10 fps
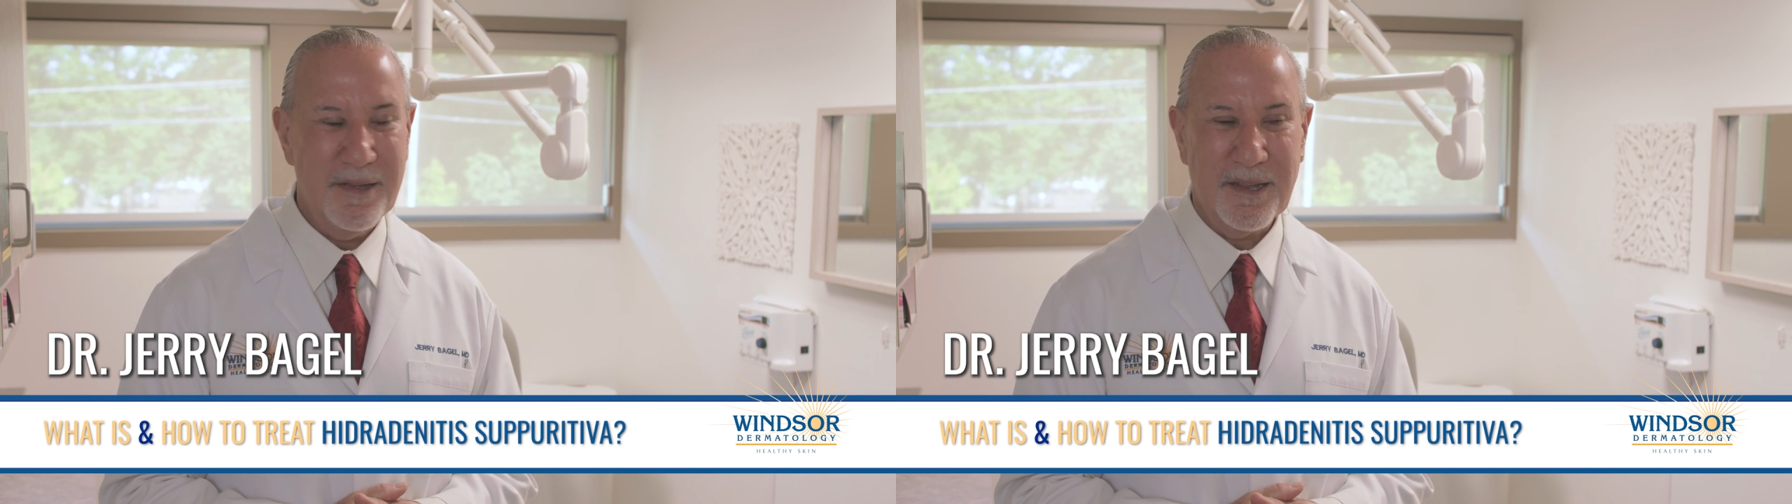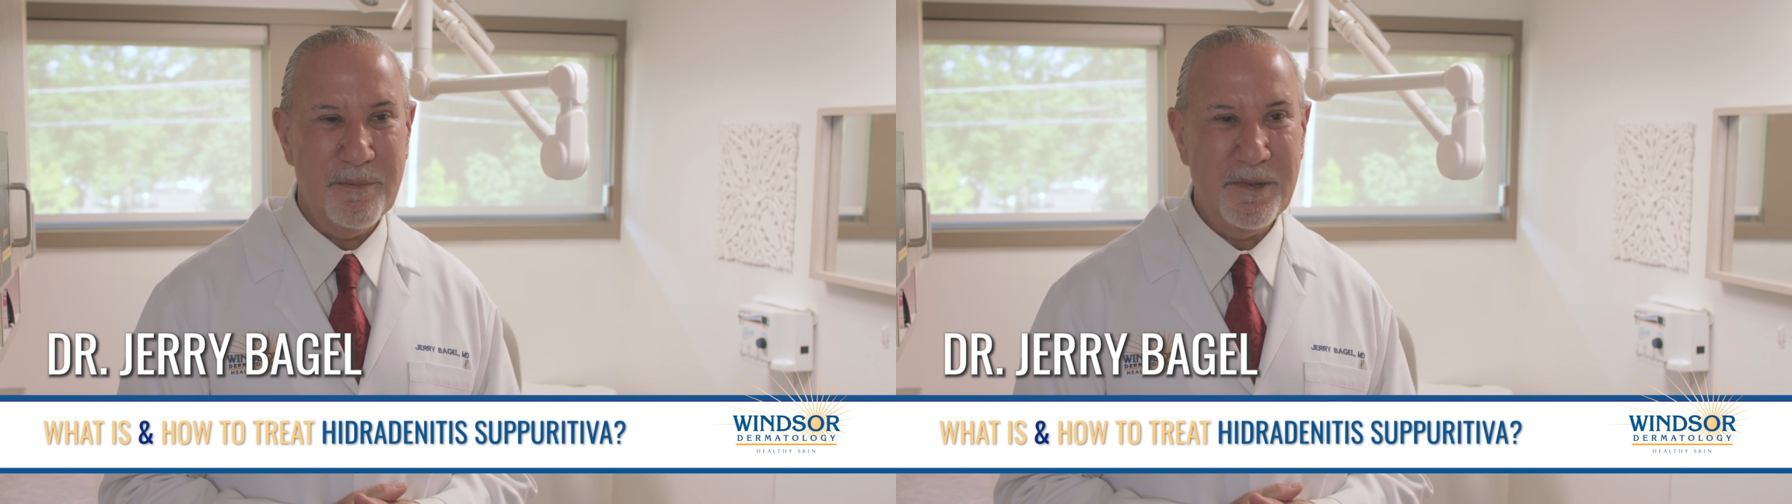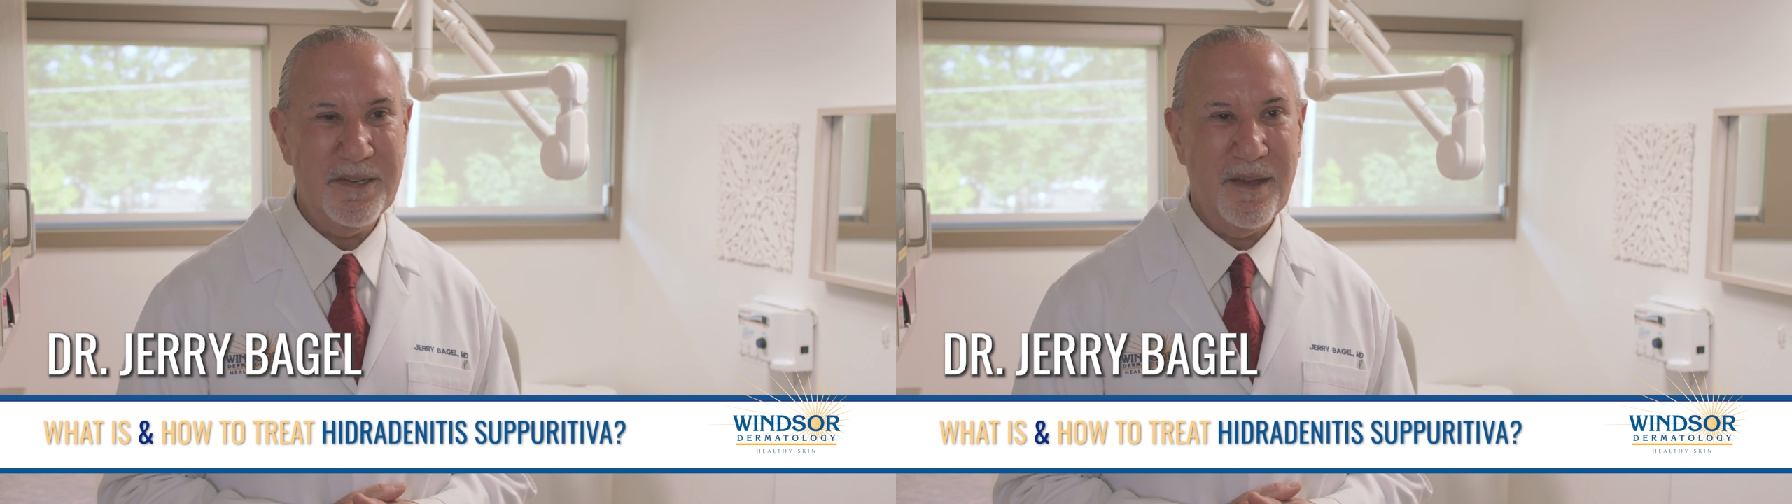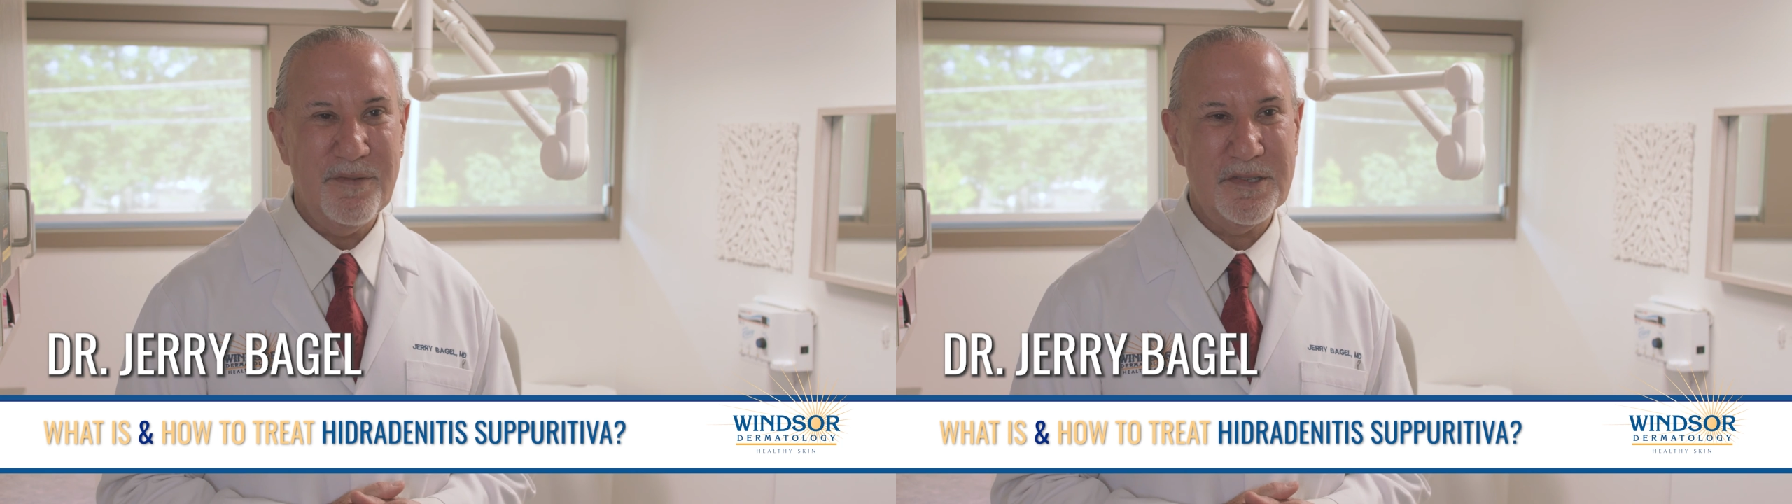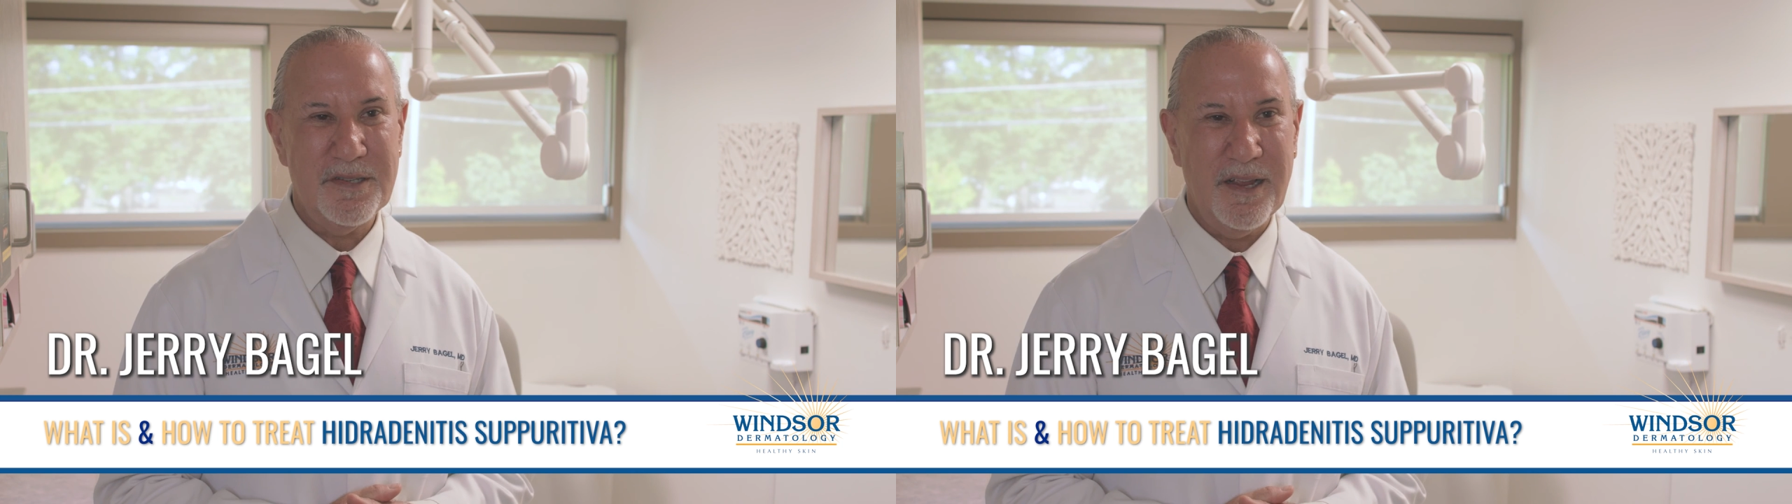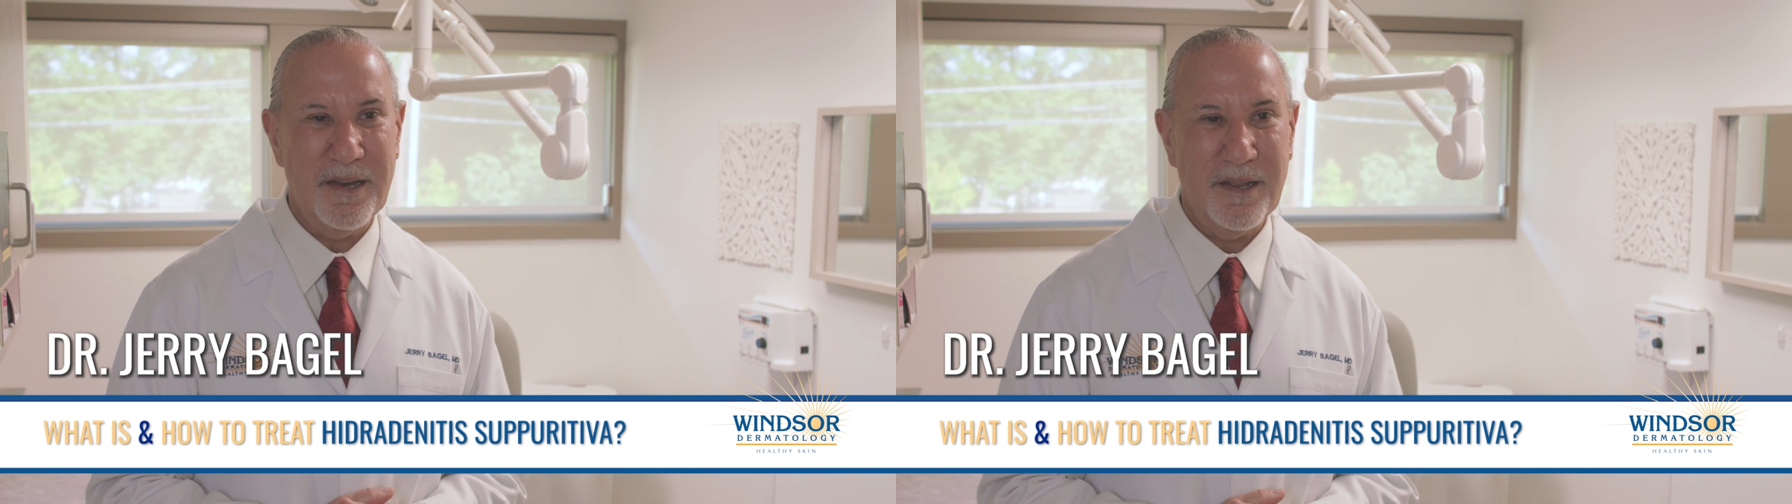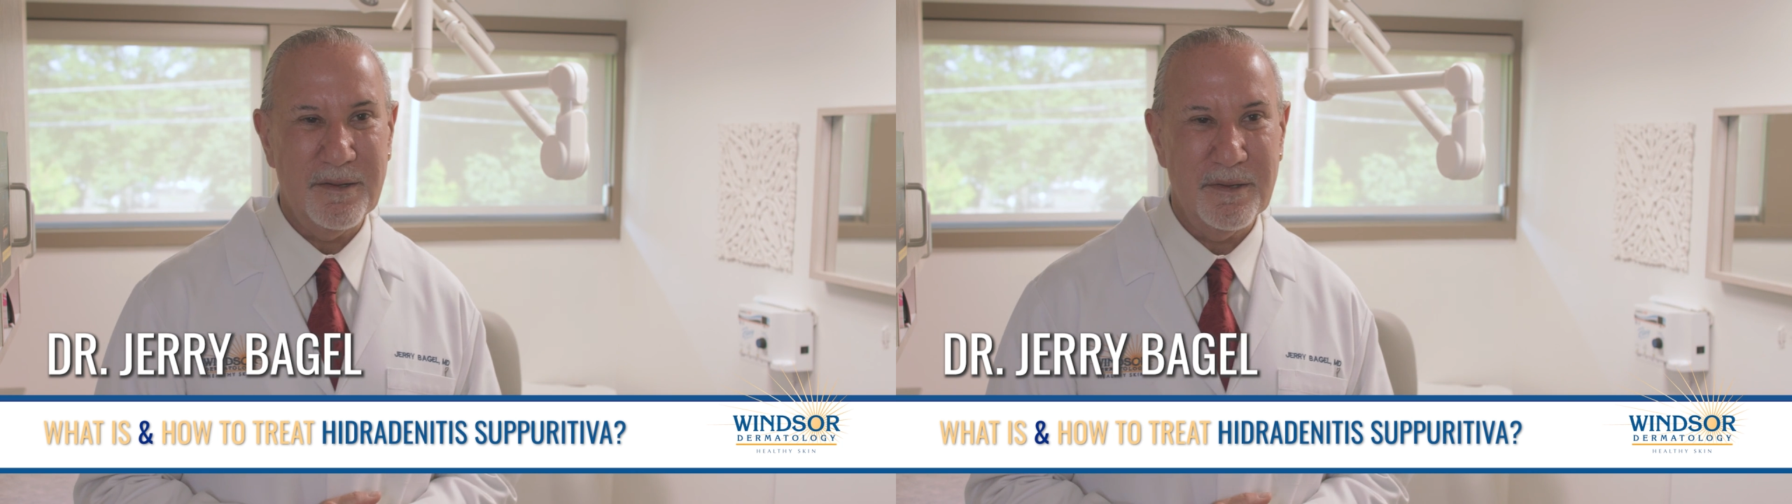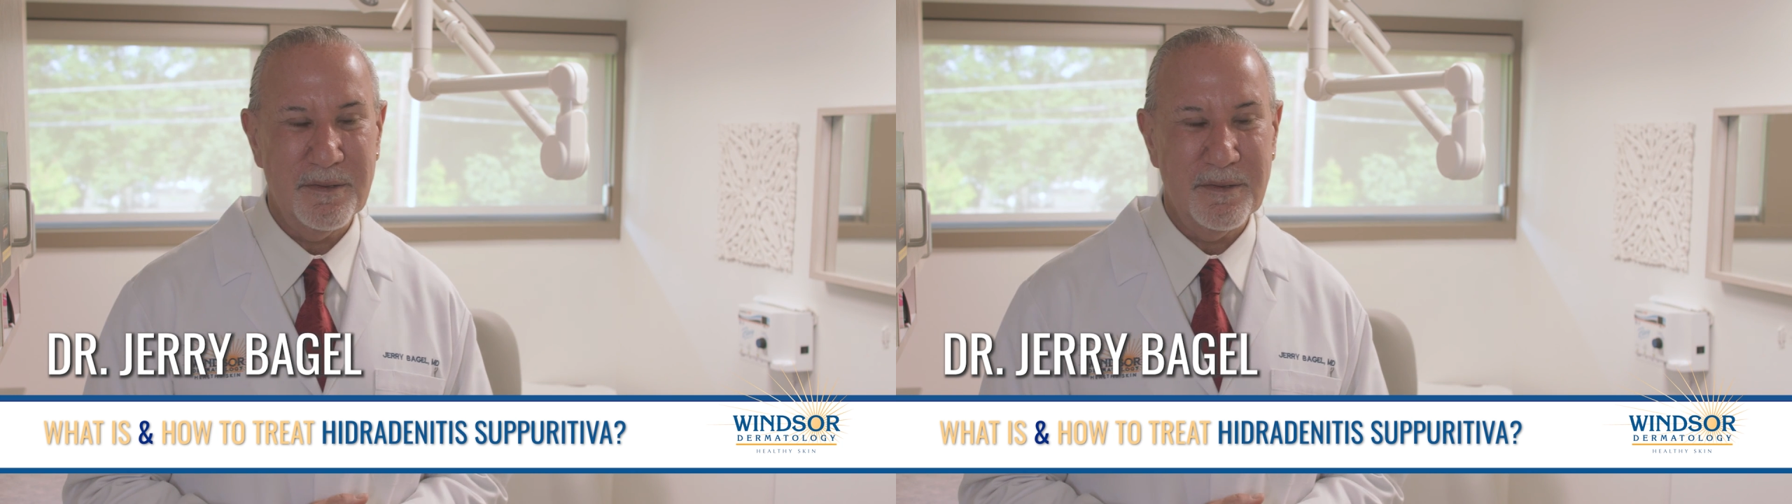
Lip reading: can be devastating.